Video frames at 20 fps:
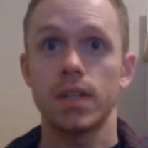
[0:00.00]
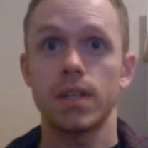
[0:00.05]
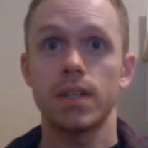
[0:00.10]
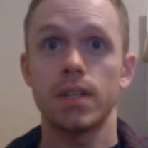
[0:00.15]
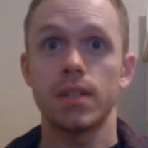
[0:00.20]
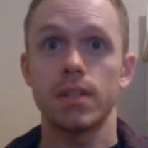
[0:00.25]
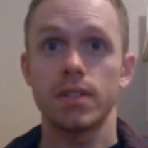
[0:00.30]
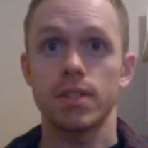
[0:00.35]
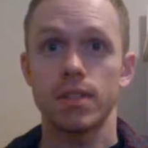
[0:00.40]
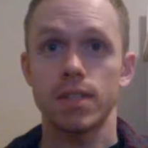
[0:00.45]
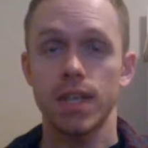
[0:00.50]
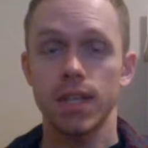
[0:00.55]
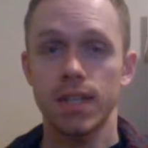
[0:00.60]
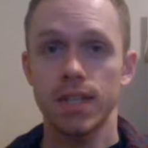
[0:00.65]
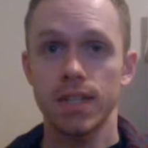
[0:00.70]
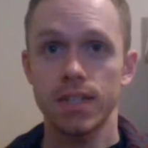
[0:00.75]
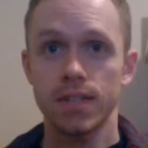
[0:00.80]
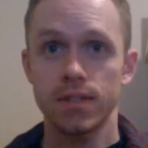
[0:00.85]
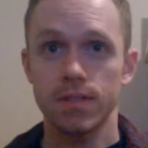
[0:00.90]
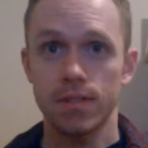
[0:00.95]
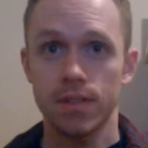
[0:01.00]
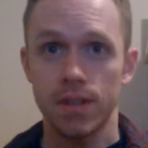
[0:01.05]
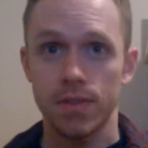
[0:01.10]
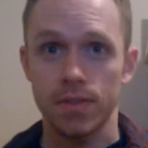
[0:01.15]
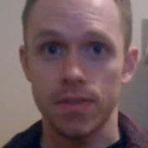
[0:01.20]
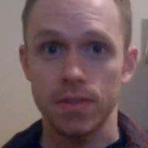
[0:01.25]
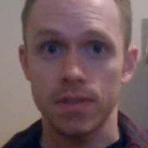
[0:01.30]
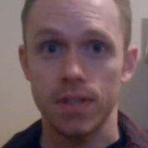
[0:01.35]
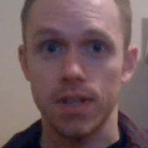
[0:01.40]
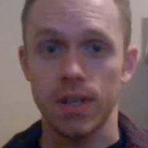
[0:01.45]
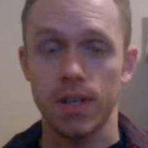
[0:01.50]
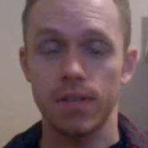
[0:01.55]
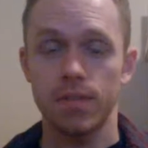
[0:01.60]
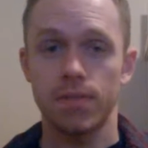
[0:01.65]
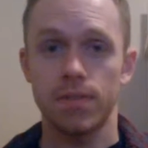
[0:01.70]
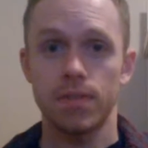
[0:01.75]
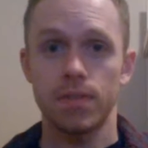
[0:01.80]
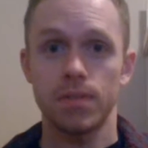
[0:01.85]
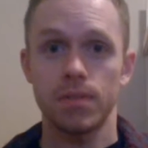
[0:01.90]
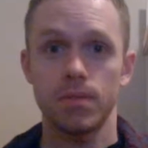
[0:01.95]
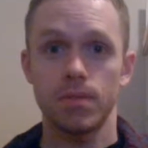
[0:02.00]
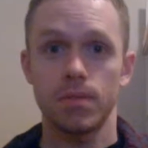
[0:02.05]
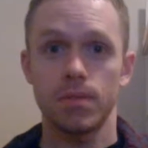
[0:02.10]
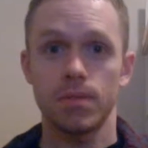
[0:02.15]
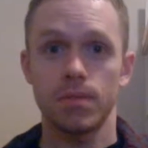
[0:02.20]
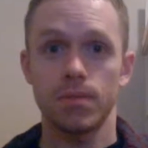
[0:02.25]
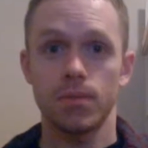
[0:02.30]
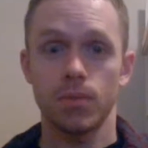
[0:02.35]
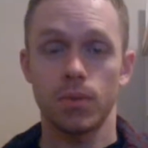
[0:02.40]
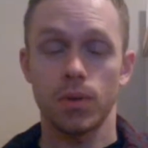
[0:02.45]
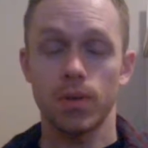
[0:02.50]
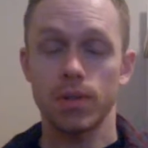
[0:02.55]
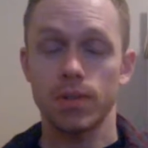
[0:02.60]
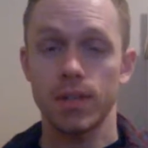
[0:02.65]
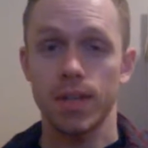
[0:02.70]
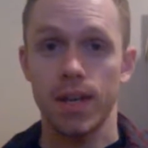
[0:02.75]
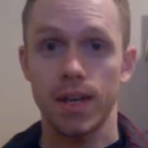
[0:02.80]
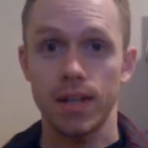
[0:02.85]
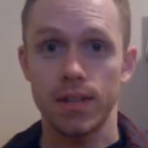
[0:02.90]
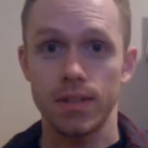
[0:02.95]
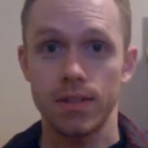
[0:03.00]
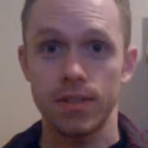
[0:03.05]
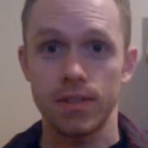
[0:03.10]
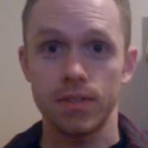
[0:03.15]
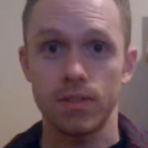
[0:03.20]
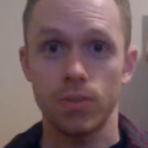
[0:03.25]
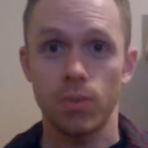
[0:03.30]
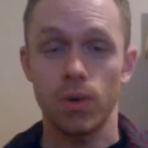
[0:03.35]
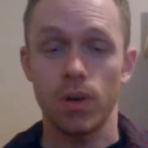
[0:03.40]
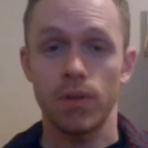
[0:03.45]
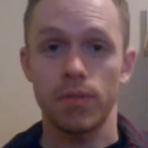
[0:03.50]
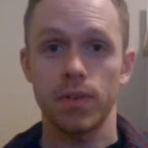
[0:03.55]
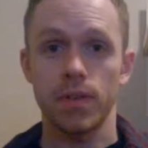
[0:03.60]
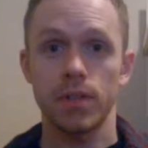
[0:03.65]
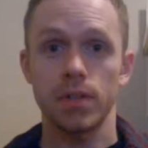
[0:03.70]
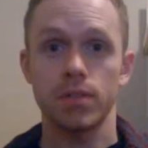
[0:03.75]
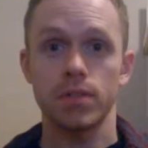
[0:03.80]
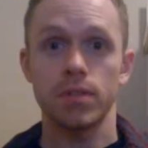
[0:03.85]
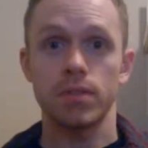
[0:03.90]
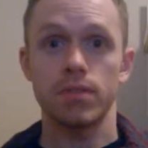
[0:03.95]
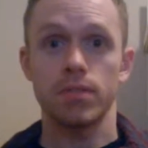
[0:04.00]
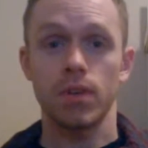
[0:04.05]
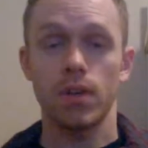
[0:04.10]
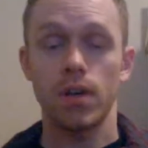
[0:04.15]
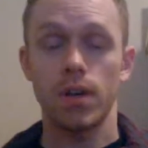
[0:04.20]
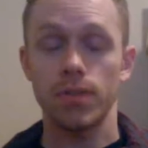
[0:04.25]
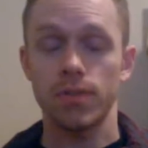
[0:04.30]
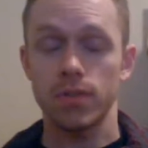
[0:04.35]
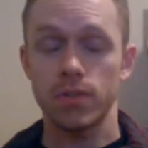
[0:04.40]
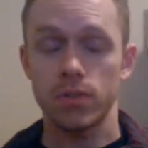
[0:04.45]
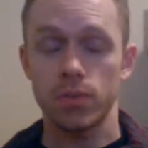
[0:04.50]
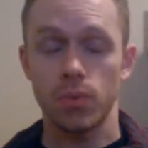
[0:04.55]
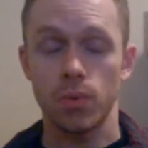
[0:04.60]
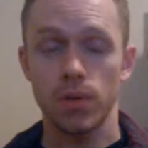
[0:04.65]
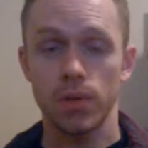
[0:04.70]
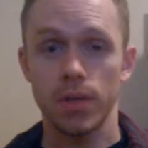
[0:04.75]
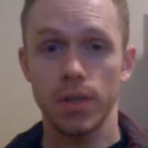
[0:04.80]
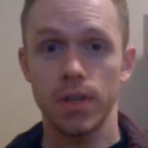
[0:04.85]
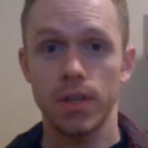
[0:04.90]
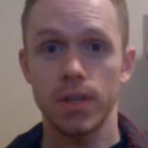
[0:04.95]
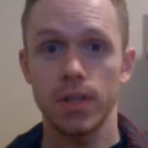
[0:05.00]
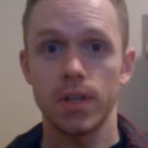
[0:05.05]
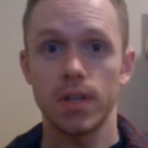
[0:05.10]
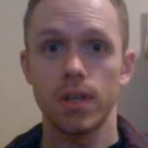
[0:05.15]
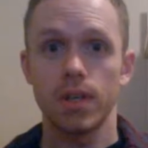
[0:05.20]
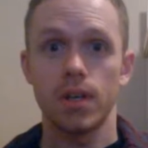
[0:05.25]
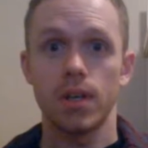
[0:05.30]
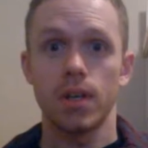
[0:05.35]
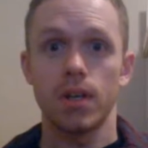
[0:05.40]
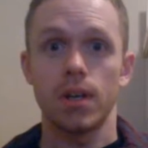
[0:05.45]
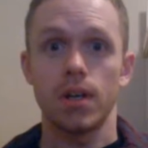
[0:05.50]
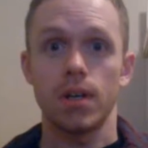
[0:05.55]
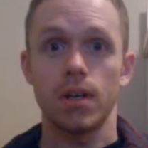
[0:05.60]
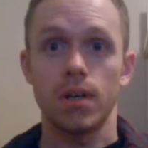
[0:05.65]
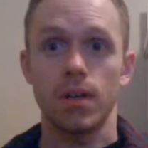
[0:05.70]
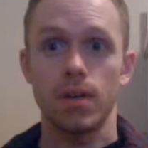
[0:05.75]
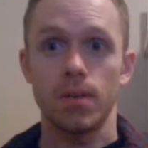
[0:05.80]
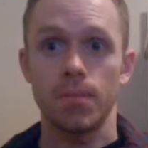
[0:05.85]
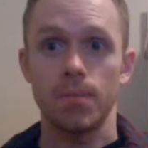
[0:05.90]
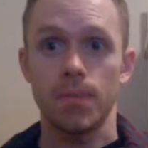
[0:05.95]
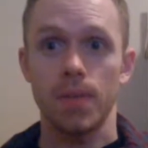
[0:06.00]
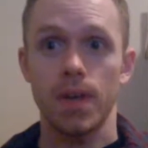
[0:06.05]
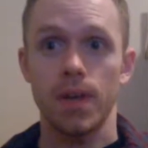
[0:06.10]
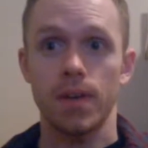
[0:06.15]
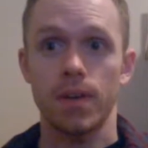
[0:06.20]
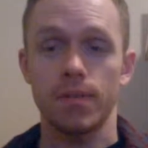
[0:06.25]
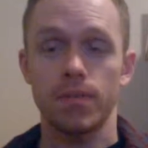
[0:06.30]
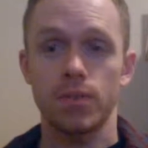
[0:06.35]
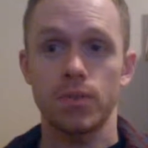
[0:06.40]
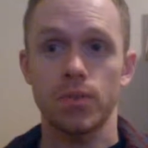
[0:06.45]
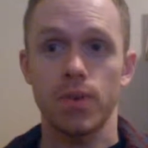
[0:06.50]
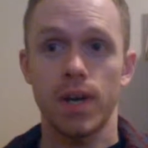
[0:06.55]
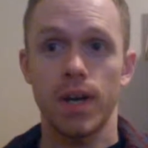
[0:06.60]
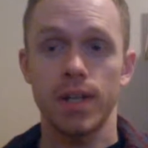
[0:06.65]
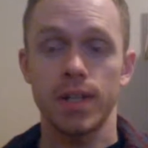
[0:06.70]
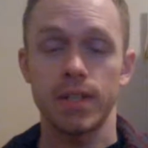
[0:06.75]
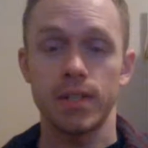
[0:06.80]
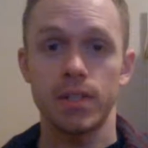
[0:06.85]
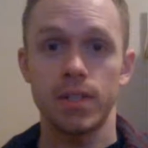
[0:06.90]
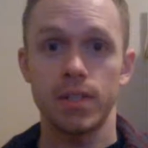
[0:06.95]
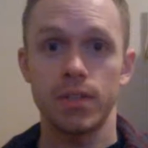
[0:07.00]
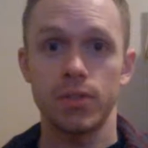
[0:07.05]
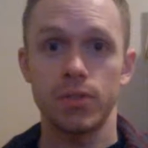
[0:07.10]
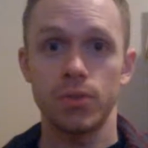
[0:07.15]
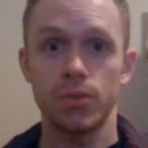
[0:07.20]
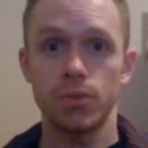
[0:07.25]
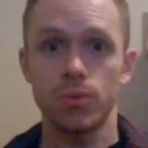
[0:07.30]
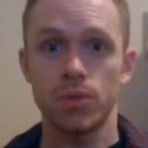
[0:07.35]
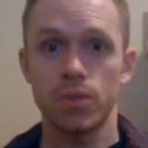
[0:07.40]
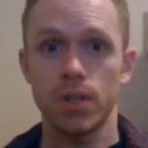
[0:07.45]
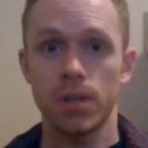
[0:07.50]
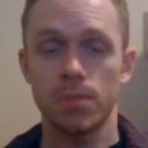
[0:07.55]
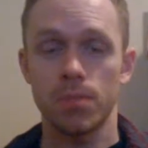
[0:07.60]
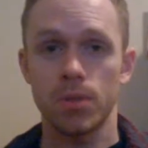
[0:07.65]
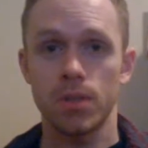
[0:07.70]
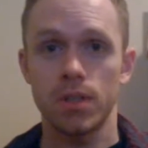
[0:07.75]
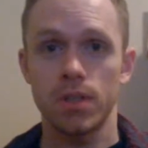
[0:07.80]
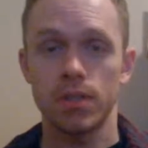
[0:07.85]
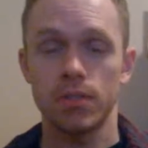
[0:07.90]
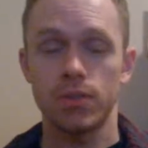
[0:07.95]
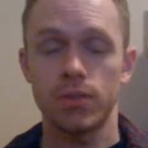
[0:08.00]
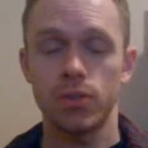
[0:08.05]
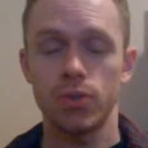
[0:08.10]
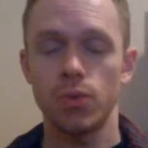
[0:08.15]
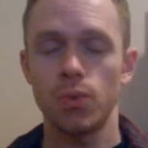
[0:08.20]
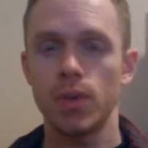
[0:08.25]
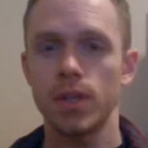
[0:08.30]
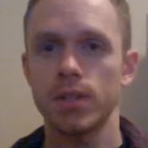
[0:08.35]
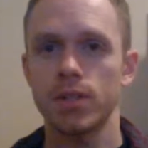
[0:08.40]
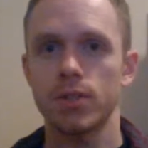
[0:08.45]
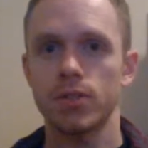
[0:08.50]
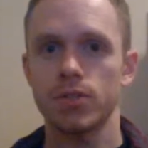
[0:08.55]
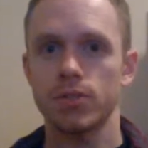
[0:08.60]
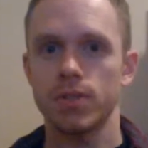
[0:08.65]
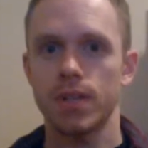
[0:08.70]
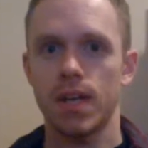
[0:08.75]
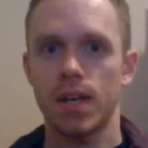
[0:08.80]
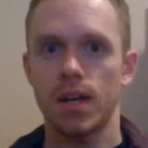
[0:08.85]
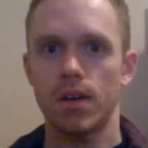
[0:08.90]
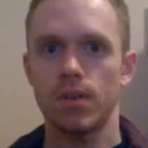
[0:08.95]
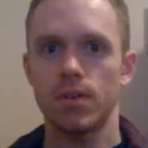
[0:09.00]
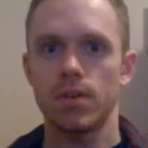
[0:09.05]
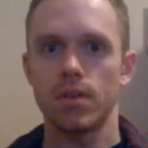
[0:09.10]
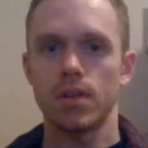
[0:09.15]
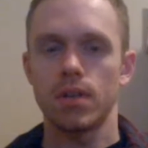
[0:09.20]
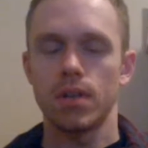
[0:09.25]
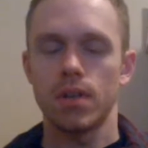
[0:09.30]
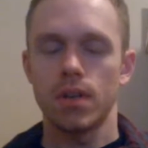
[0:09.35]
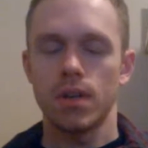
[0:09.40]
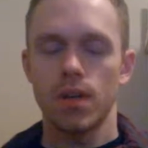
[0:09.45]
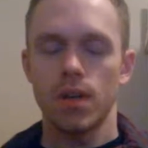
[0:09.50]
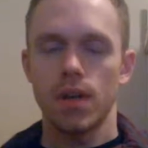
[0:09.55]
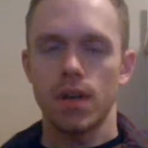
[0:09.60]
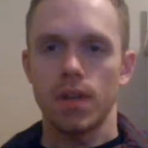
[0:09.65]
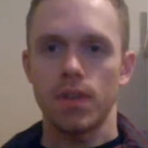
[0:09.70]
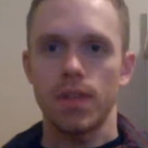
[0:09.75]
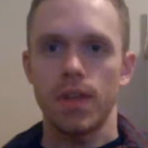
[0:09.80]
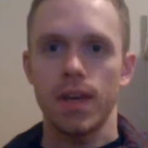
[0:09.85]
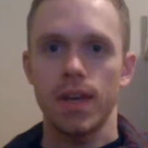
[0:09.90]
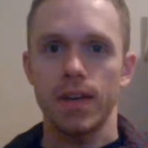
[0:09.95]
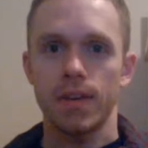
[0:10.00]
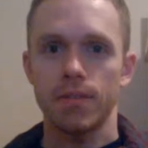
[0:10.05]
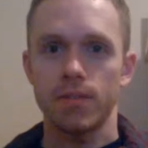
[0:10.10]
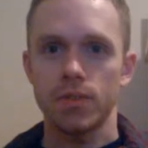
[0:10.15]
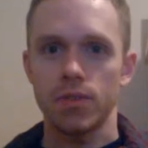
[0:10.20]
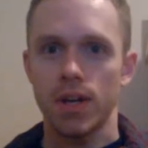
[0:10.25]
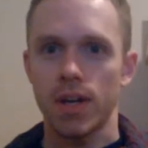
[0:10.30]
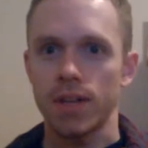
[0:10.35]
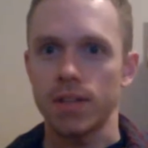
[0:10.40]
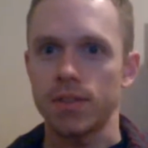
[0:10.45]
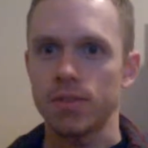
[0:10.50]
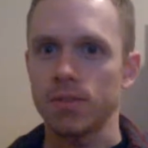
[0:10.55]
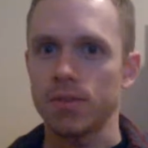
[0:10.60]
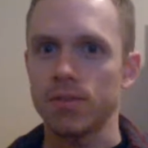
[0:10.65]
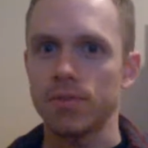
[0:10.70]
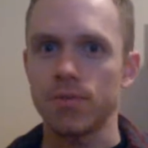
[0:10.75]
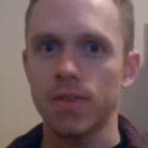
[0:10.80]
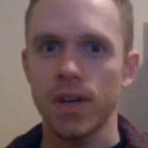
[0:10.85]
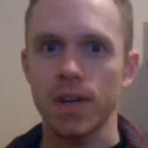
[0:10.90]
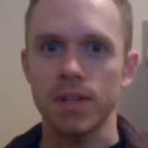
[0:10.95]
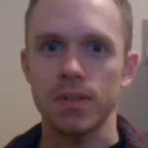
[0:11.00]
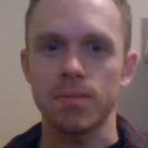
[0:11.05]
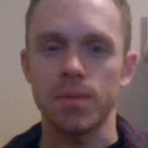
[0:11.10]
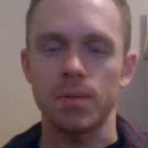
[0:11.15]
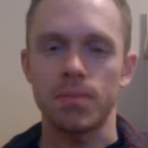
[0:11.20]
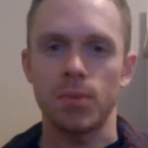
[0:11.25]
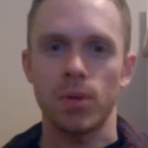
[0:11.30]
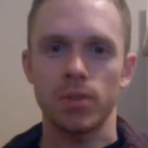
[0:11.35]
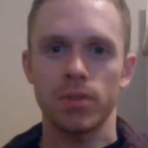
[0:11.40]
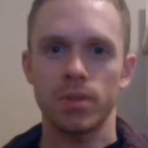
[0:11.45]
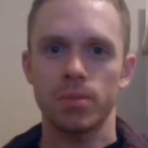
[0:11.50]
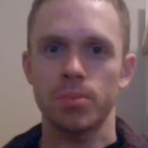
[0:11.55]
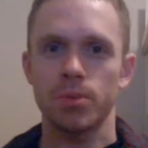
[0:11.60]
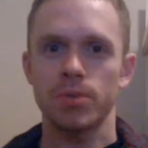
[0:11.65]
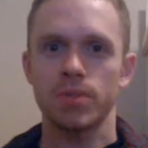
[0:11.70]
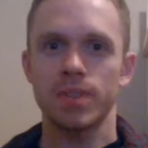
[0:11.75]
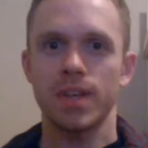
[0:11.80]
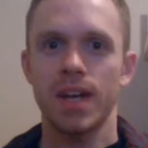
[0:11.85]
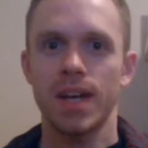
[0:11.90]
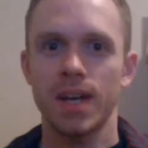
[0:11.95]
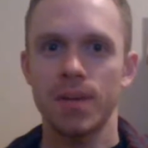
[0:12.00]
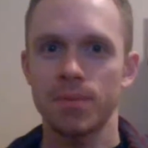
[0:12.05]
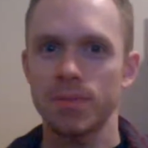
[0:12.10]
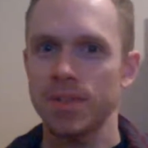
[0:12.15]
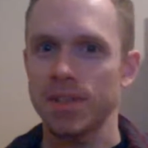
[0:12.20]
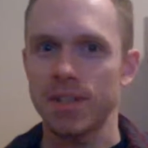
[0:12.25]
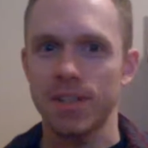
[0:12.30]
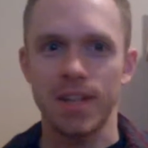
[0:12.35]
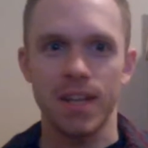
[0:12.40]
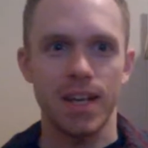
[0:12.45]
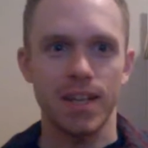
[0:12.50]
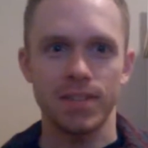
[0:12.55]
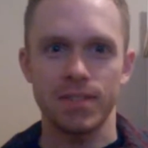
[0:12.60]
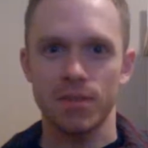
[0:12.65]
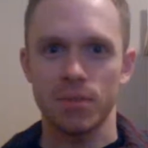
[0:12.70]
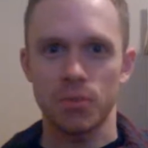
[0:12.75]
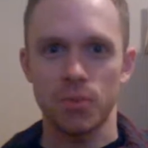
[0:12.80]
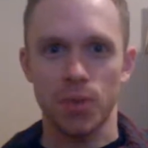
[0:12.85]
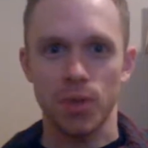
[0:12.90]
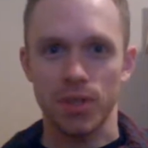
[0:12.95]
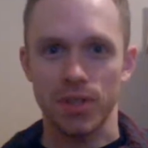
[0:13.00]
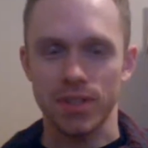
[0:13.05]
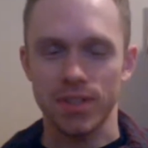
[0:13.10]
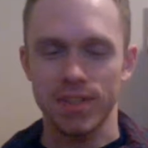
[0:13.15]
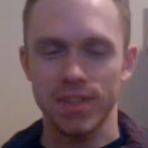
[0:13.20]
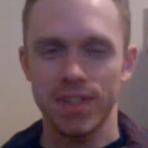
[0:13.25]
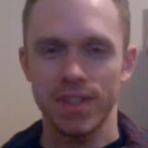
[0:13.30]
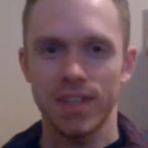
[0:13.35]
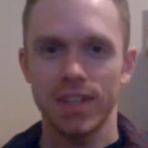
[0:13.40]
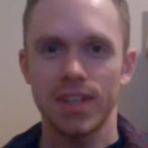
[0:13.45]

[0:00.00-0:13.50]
in the sickest office I have worked at in 12 years of office work, they have tried in two winters now, they have tried to infect me multiple times and it hasn't worked.